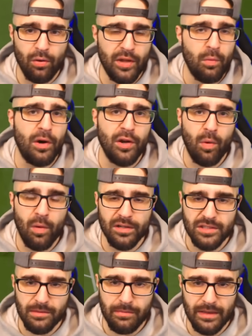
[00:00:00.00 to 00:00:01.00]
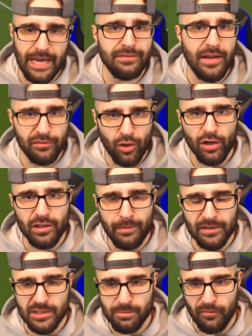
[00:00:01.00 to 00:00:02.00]
Only one-on-one should be. Last, I've talked
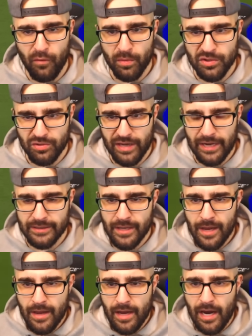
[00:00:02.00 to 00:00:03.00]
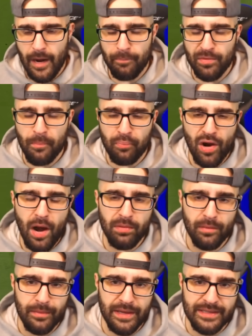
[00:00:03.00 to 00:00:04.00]
about this before with you guys. Um, the
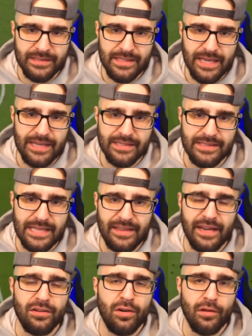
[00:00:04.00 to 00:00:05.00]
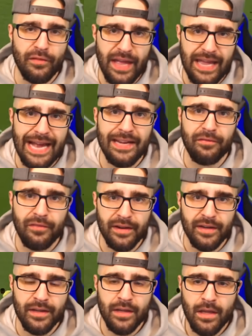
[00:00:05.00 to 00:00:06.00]
problem is, is they didn't nerf A I
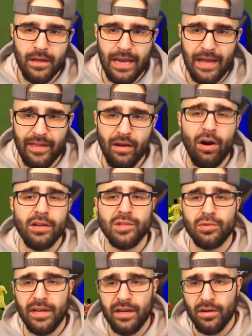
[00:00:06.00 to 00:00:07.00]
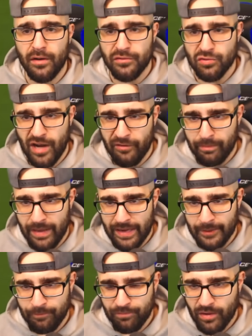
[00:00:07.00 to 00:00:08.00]
defending, and they also didn't nerf drop
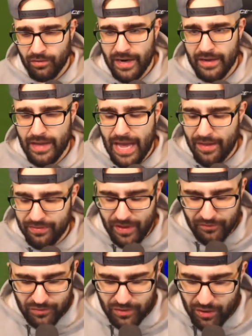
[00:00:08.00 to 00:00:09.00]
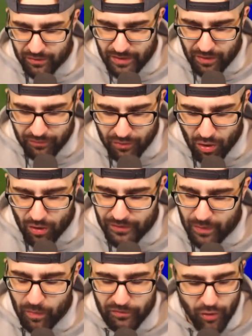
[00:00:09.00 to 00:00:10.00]
back, right? They've they've
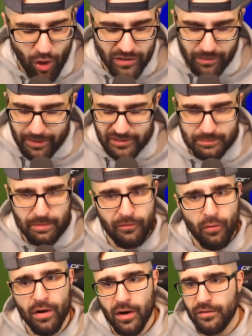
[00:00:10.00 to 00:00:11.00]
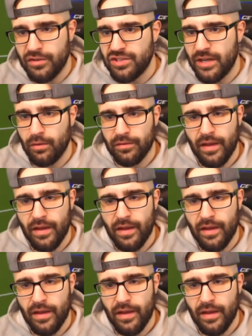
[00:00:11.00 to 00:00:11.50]
nerfed, and we've talked about this before here on the channel.